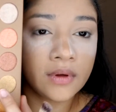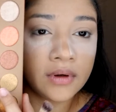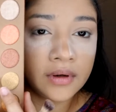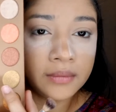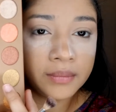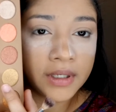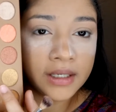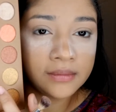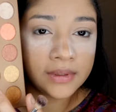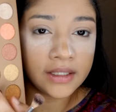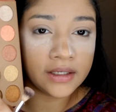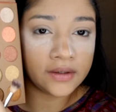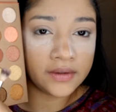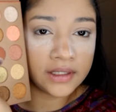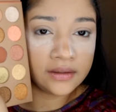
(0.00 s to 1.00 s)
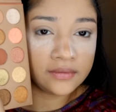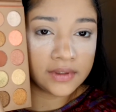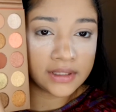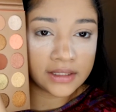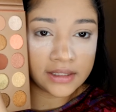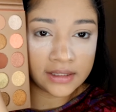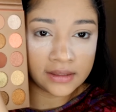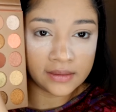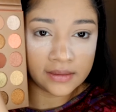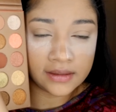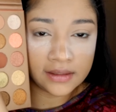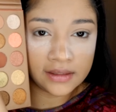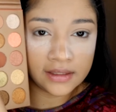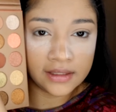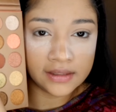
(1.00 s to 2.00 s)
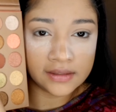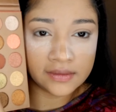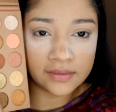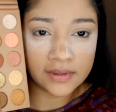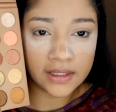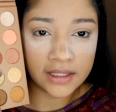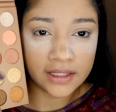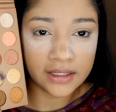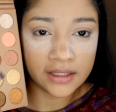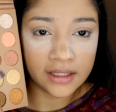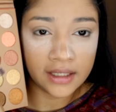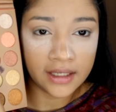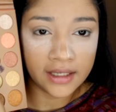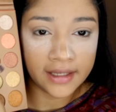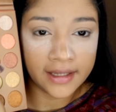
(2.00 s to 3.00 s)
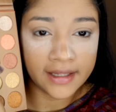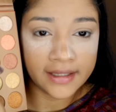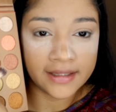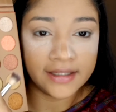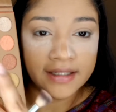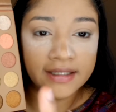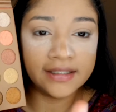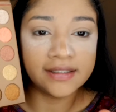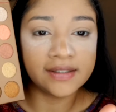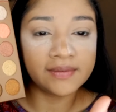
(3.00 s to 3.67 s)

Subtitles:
I'll probably go in with this one, then